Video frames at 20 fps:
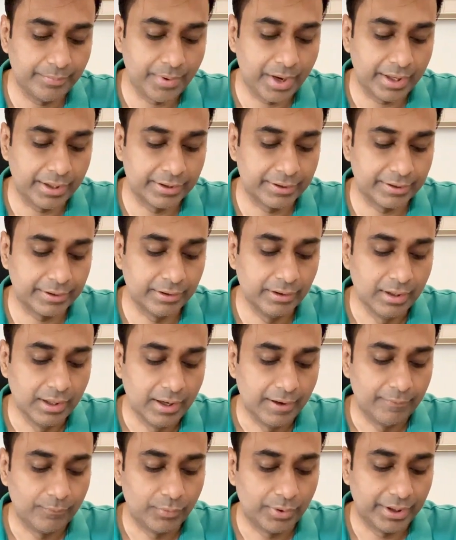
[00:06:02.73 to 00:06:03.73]
the remainder
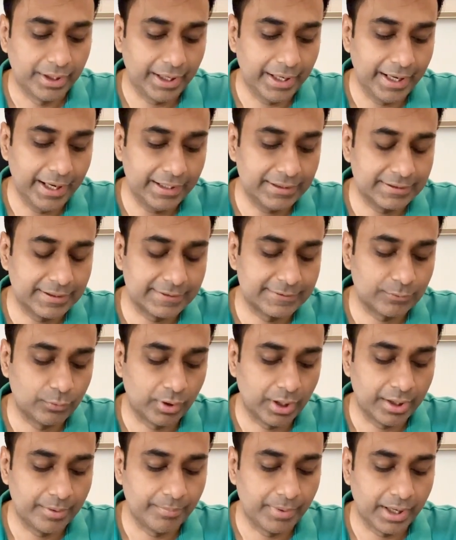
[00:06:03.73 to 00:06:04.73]
when x
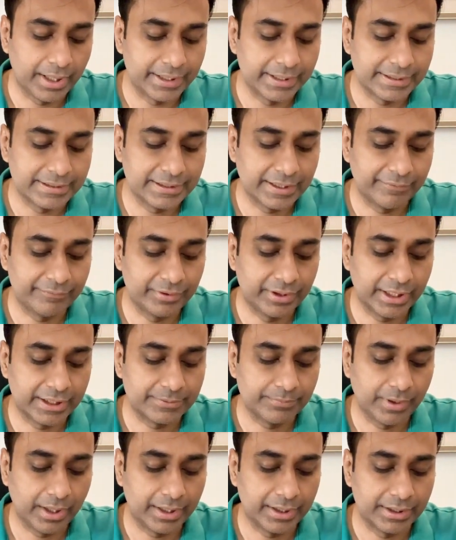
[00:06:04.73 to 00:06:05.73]
squared minus
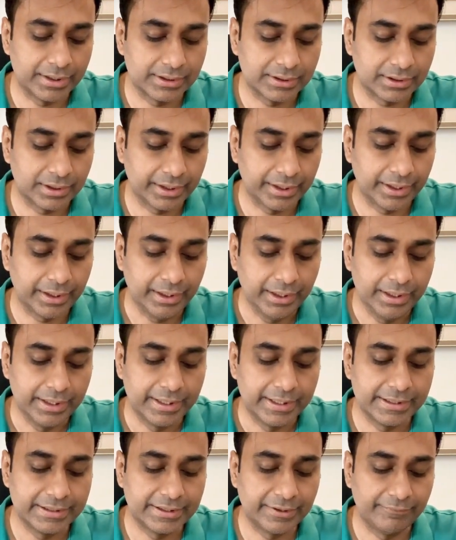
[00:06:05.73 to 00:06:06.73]
7x minus 3
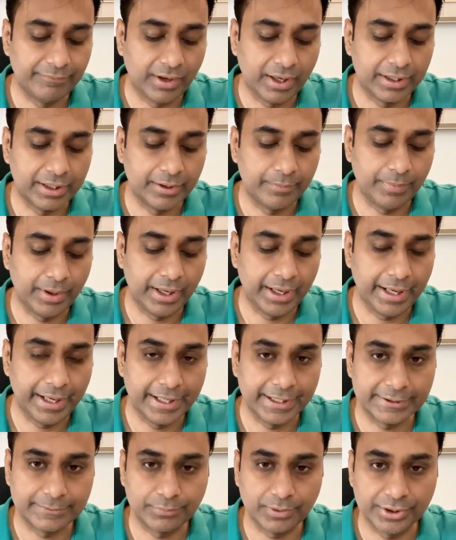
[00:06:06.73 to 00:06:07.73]
is divided by
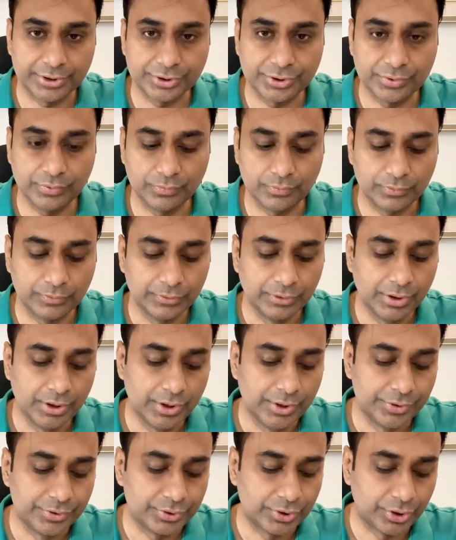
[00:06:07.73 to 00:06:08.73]
x plus 2.
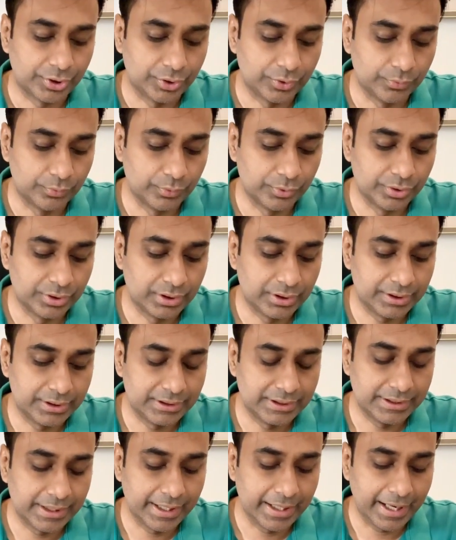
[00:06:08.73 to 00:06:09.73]
So you would
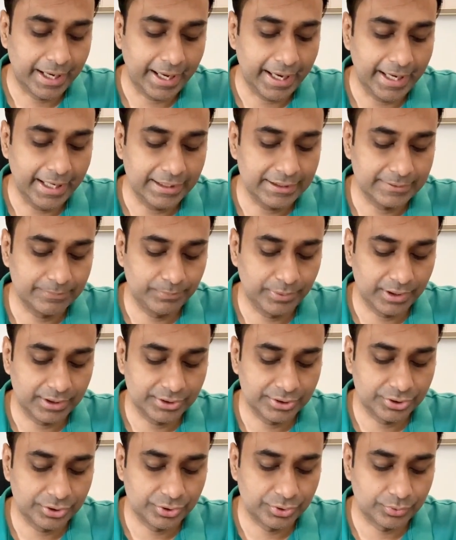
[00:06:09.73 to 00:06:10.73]
say x
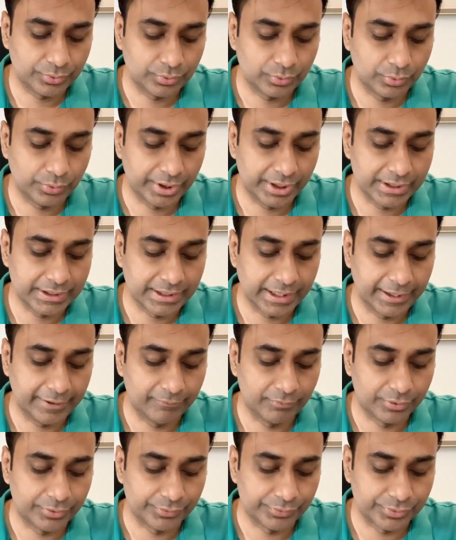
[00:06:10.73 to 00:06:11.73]
plus 2 is
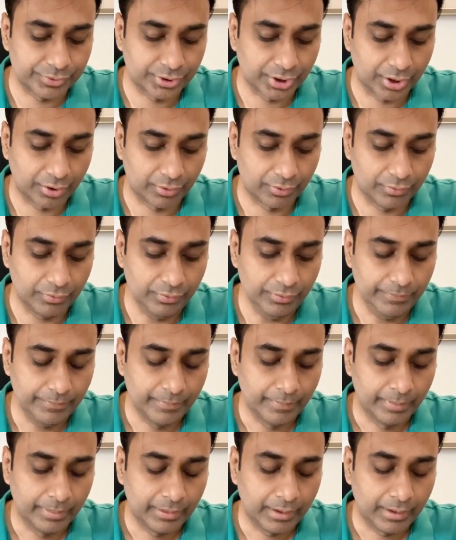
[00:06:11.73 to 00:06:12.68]
equal to 0,